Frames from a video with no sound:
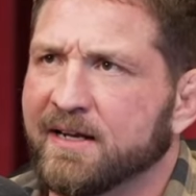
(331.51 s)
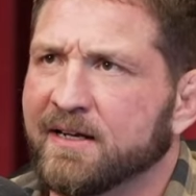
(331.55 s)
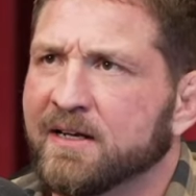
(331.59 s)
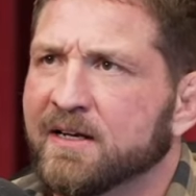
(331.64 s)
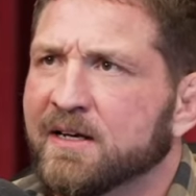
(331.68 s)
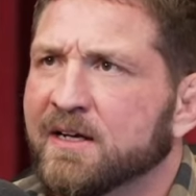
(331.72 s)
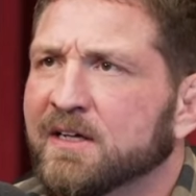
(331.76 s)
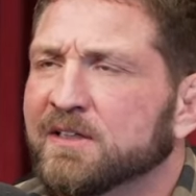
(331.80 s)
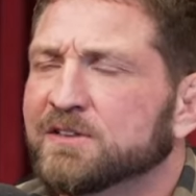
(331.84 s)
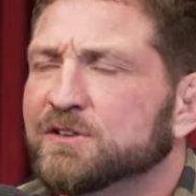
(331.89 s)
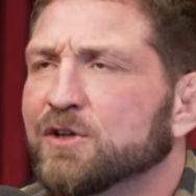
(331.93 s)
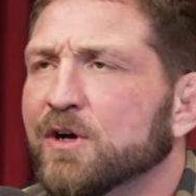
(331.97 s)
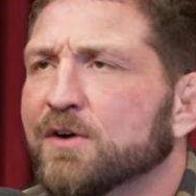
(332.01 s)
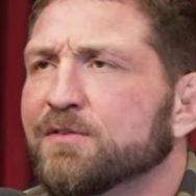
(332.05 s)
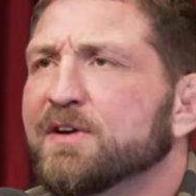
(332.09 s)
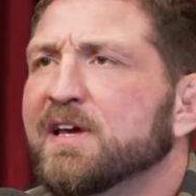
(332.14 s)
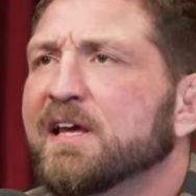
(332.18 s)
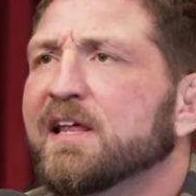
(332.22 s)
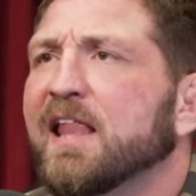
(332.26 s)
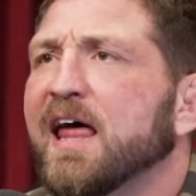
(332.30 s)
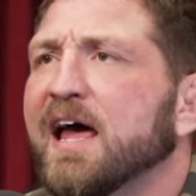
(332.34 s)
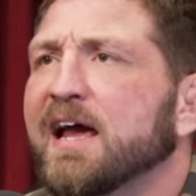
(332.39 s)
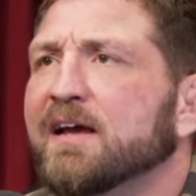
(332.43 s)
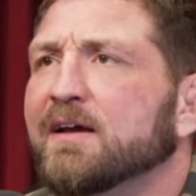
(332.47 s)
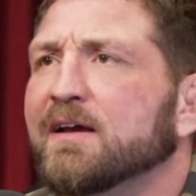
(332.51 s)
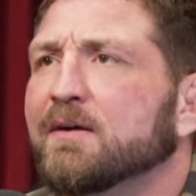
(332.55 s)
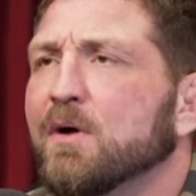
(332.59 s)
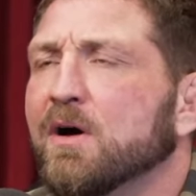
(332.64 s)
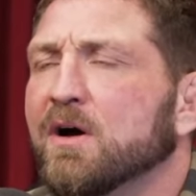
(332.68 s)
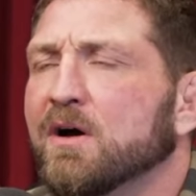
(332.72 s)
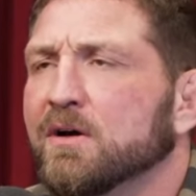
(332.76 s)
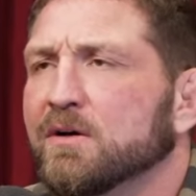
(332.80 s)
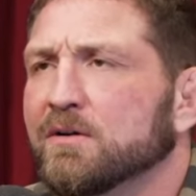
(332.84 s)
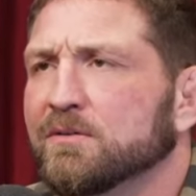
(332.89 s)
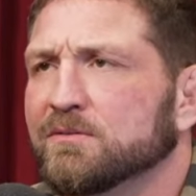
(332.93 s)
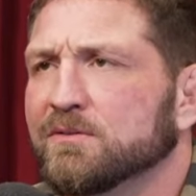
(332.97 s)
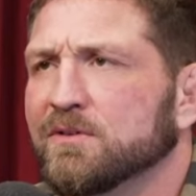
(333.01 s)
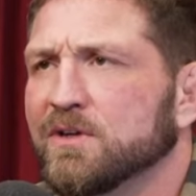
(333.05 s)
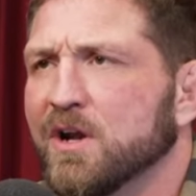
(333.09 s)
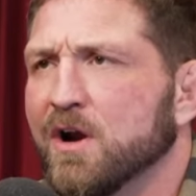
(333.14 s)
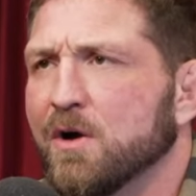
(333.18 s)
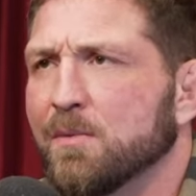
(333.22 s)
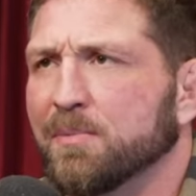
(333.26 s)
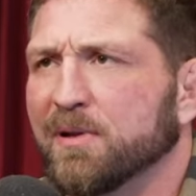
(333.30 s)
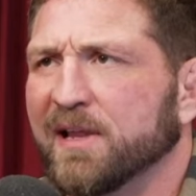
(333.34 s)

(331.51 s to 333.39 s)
Mm-hmm. So if he, like, you know,